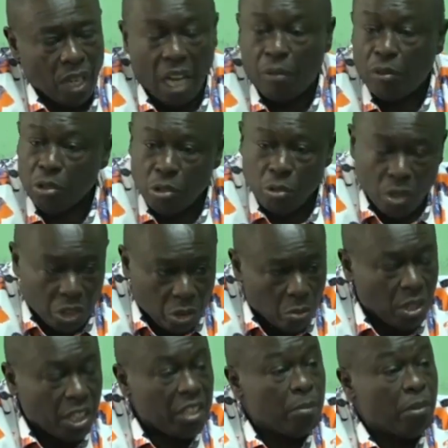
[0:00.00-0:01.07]
I've also
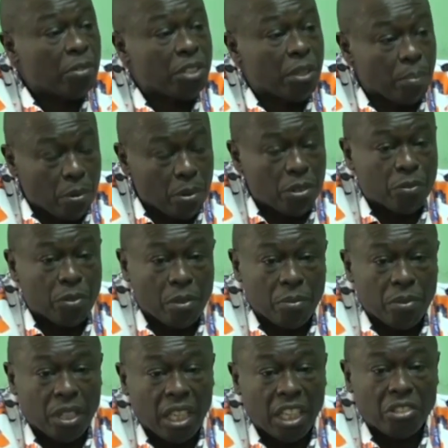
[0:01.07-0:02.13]
assured him of support
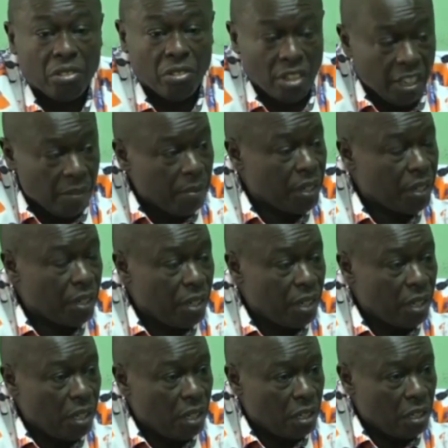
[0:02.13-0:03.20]
from the national government,
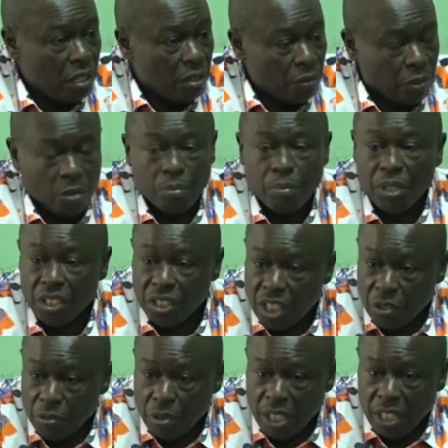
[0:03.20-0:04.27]
from
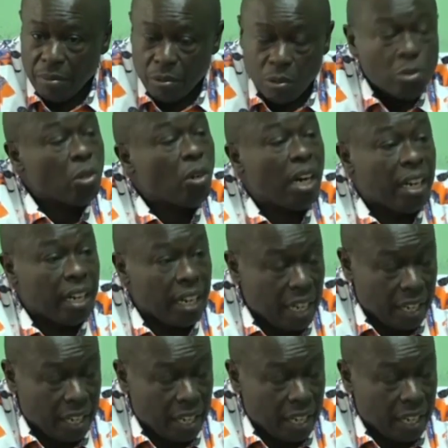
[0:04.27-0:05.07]
President William Ruto and